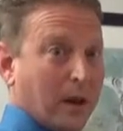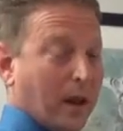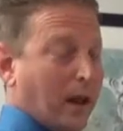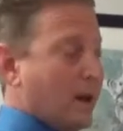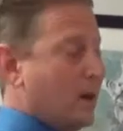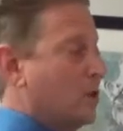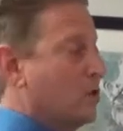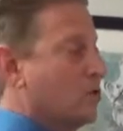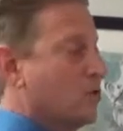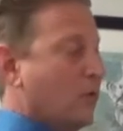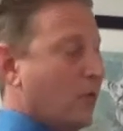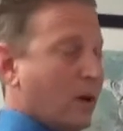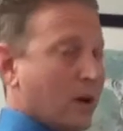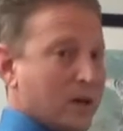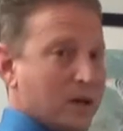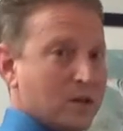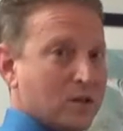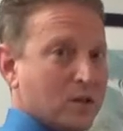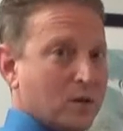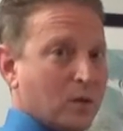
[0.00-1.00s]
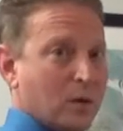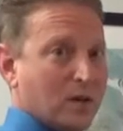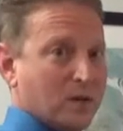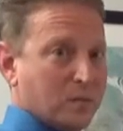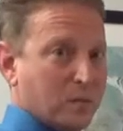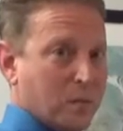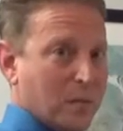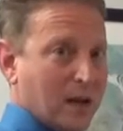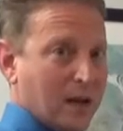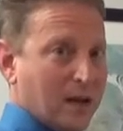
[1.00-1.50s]
And you try to do as
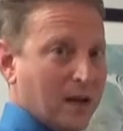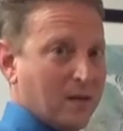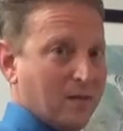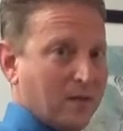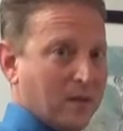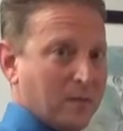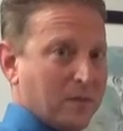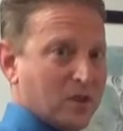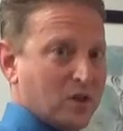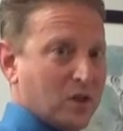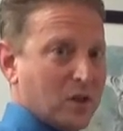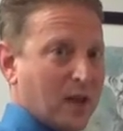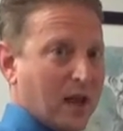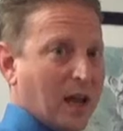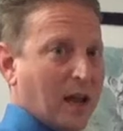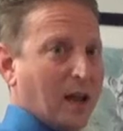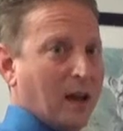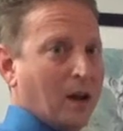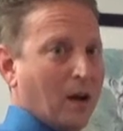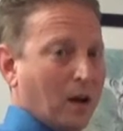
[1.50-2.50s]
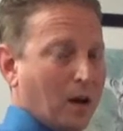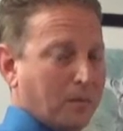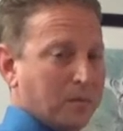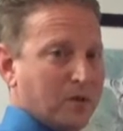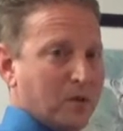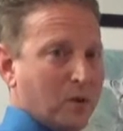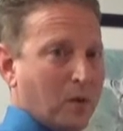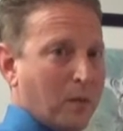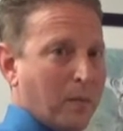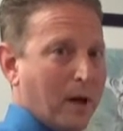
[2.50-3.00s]
many of them as you can, up
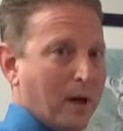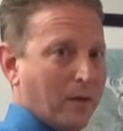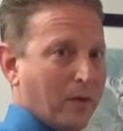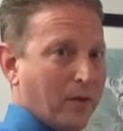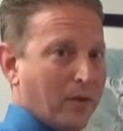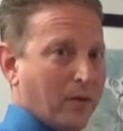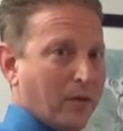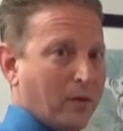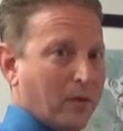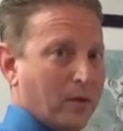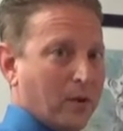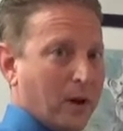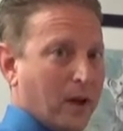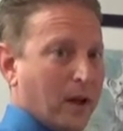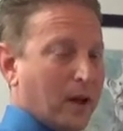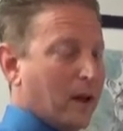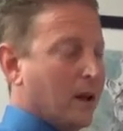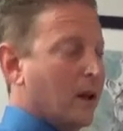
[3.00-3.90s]
to about 30,